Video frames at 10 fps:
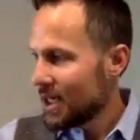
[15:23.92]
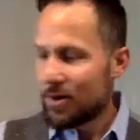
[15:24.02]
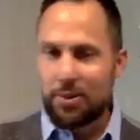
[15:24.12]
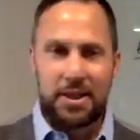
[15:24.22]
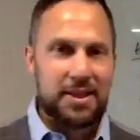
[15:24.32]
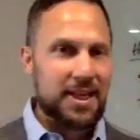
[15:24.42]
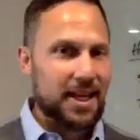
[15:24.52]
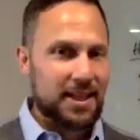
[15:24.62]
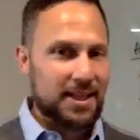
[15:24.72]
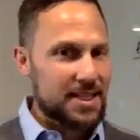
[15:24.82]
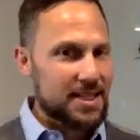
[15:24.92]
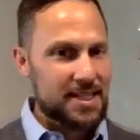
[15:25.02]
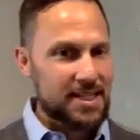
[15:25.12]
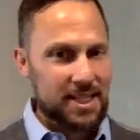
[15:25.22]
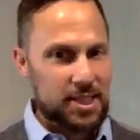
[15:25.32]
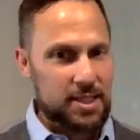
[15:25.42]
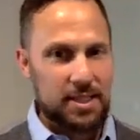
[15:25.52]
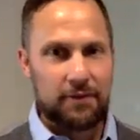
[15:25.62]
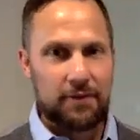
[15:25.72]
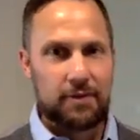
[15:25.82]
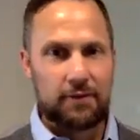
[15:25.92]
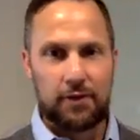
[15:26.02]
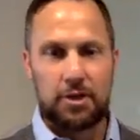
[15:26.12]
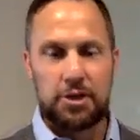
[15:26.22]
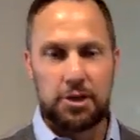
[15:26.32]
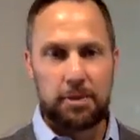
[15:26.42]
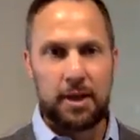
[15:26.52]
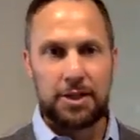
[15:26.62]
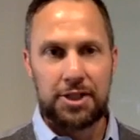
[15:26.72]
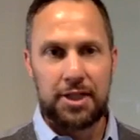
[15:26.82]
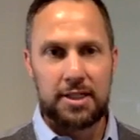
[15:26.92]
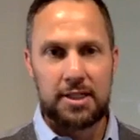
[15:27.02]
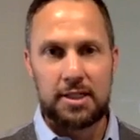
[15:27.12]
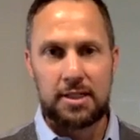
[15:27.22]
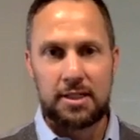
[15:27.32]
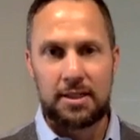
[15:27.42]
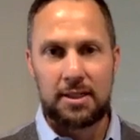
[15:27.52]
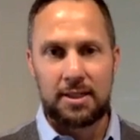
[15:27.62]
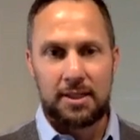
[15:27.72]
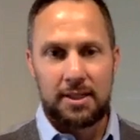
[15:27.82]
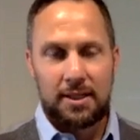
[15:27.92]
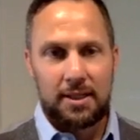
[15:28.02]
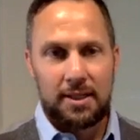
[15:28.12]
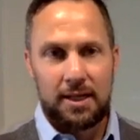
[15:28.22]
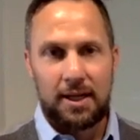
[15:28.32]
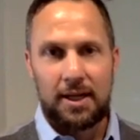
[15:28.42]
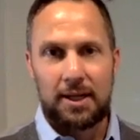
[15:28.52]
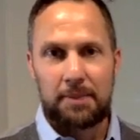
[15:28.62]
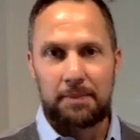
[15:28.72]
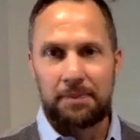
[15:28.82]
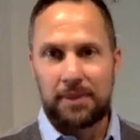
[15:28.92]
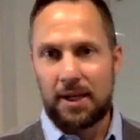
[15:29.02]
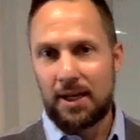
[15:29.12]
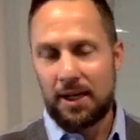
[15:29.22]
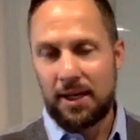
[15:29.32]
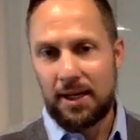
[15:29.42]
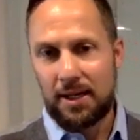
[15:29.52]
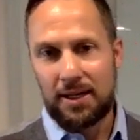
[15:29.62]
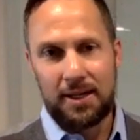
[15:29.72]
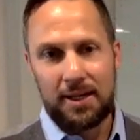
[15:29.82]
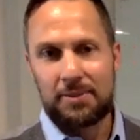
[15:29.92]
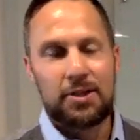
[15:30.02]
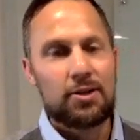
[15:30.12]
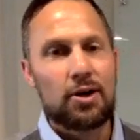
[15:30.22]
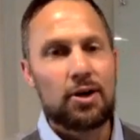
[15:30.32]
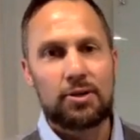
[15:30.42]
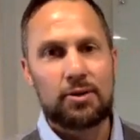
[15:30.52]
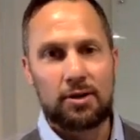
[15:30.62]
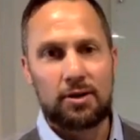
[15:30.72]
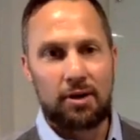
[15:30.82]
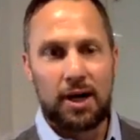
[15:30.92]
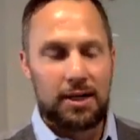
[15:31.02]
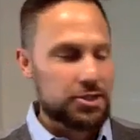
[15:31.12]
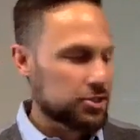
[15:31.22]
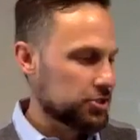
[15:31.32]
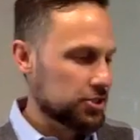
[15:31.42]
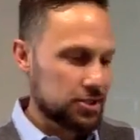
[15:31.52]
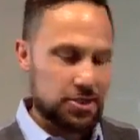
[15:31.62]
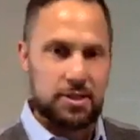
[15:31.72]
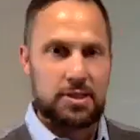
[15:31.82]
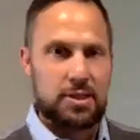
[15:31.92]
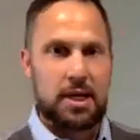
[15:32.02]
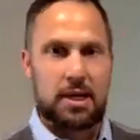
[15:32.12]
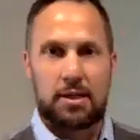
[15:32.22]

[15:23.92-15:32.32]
what do you think, at least 6 different furniture projects? Um, I mean, you go into her garage and she's just got